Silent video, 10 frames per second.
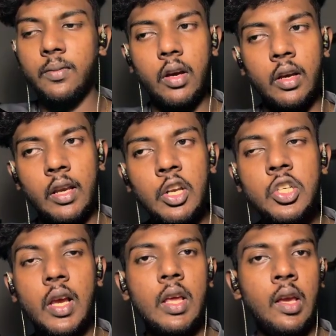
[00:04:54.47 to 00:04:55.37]

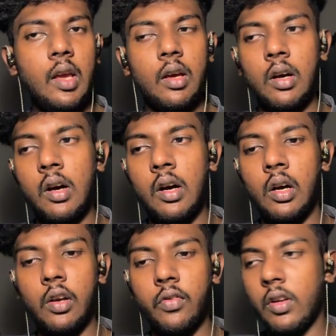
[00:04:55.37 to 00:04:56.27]
Initially,
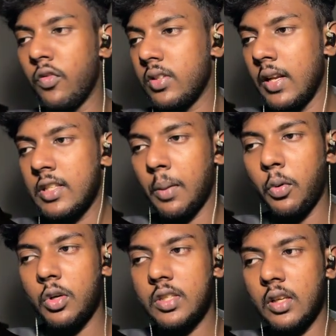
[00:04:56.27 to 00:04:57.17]
if let's
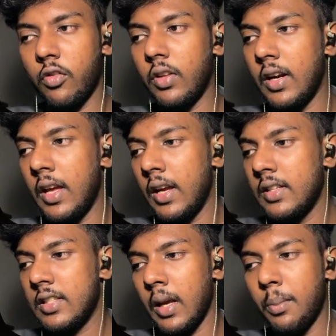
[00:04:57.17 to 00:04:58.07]
suppose if the day
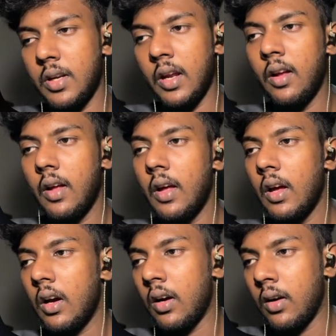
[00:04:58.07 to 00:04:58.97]
is empty,
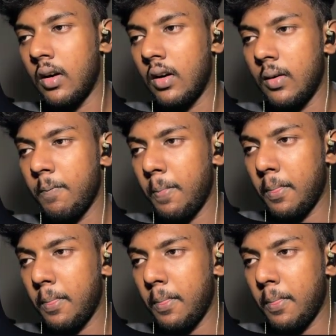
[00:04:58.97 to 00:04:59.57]
um,